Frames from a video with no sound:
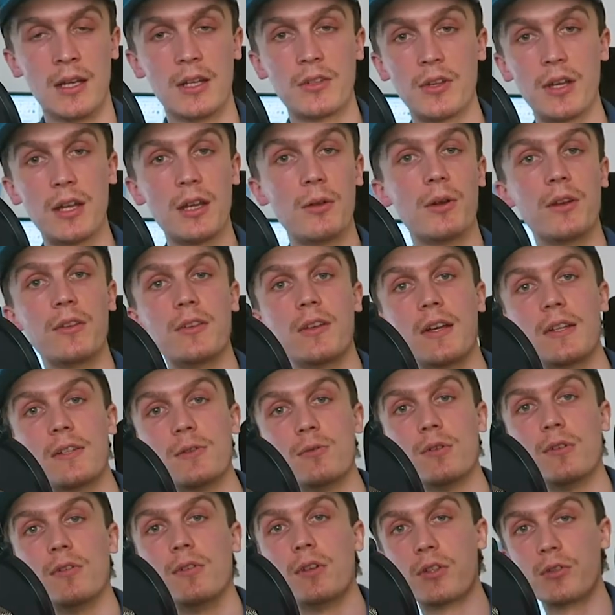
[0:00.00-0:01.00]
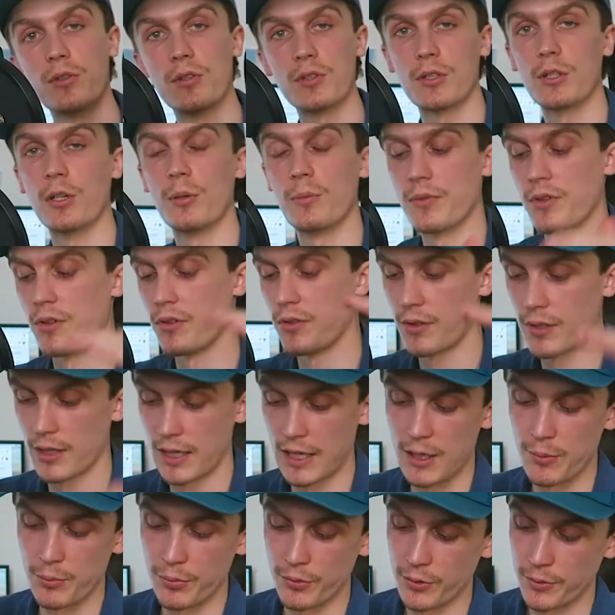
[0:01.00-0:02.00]
So anyway, Dirty Reaver, 200 kilometers,
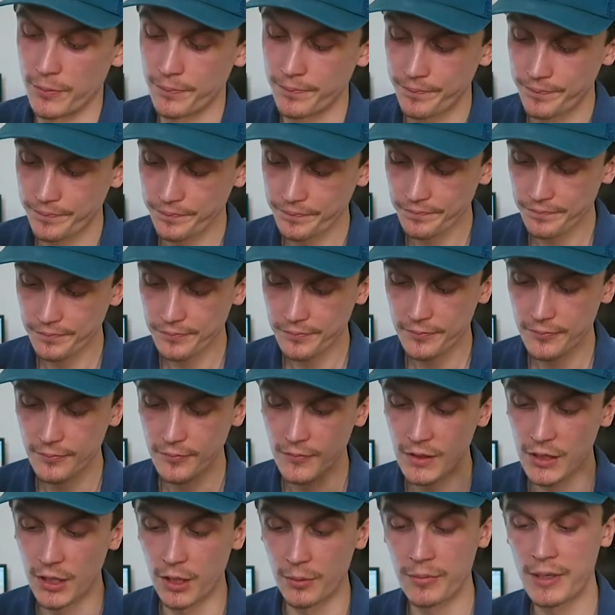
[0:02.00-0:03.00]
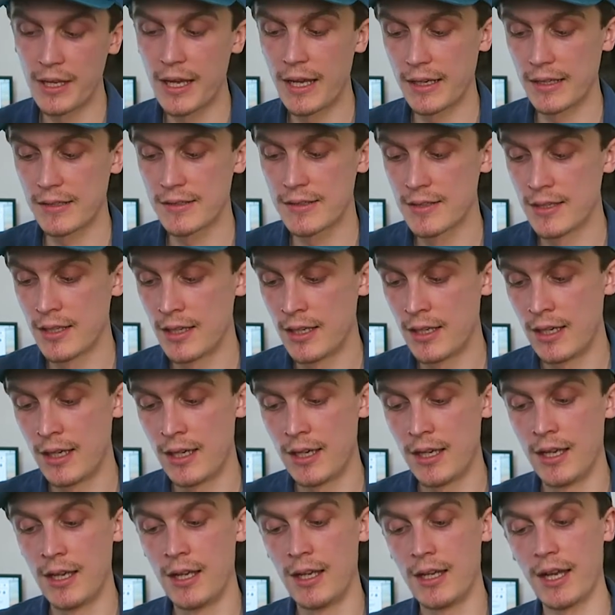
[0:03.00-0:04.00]
April. Up next,
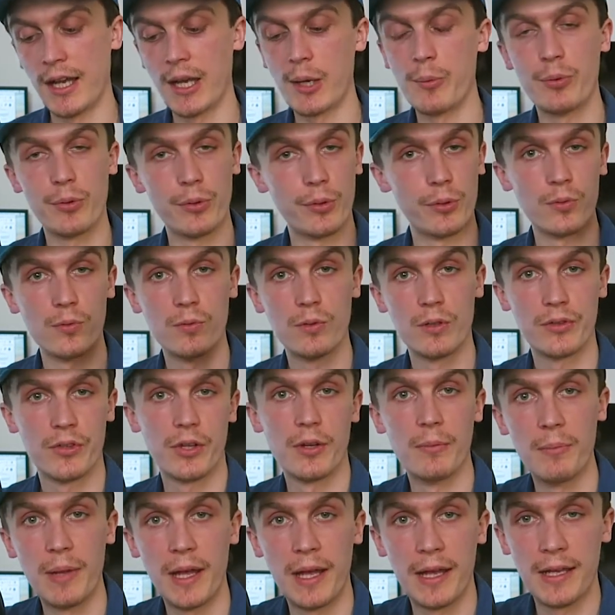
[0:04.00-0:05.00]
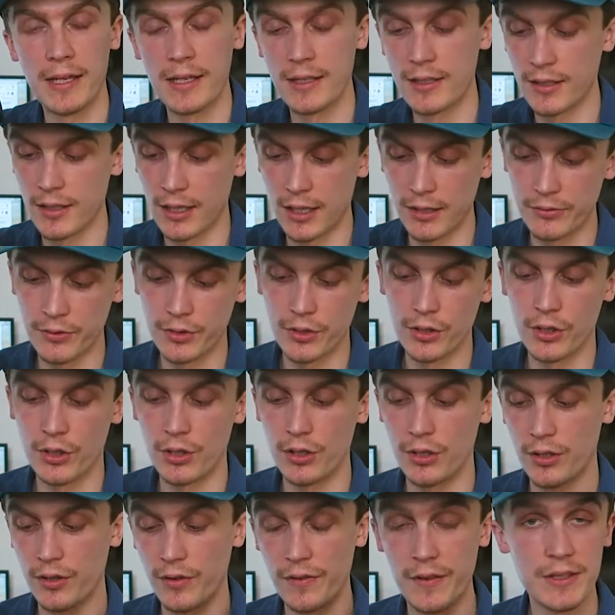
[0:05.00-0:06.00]
April to May, I've
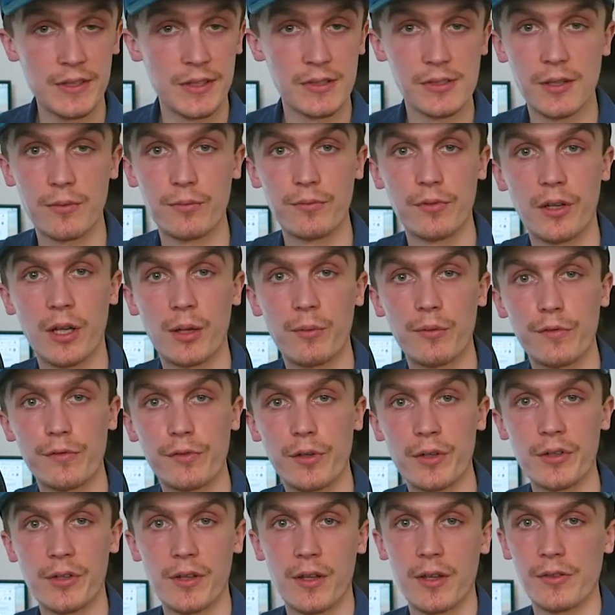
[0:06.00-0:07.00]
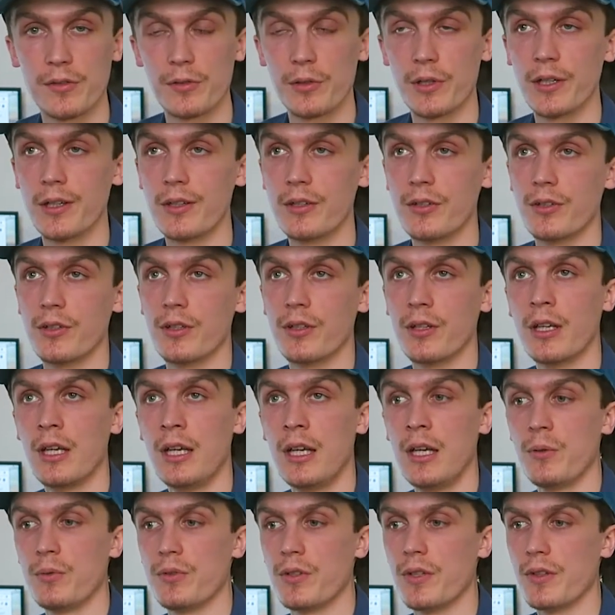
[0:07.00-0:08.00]
got, and this is confirmed, Frontier 300,
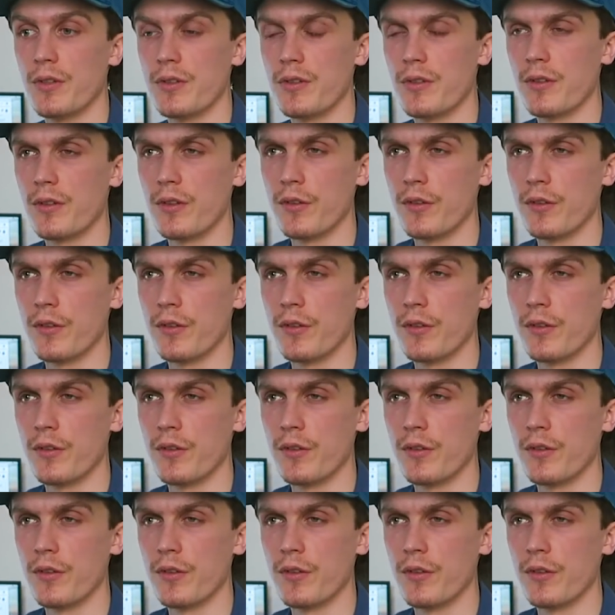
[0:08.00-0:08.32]
which is